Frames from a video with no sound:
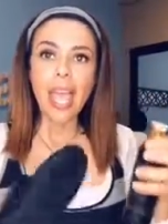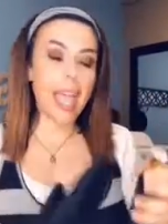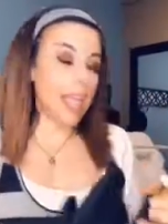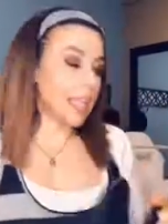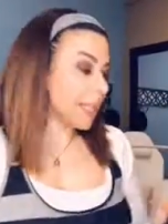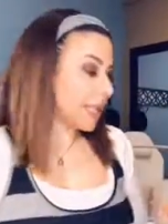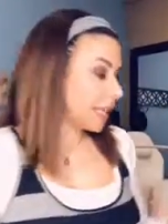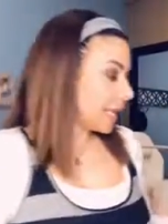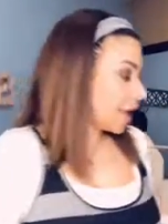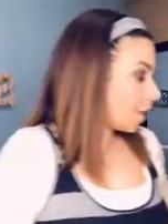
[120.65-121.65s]
And then
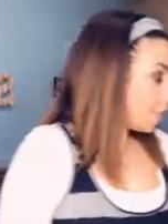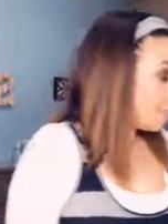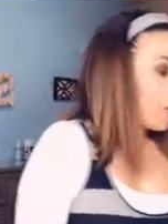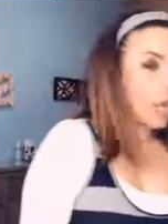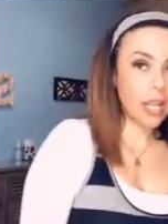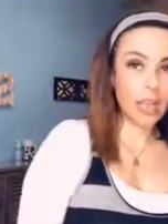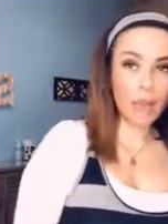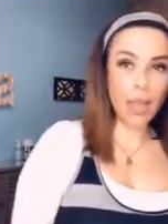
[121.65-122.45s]
the other product that we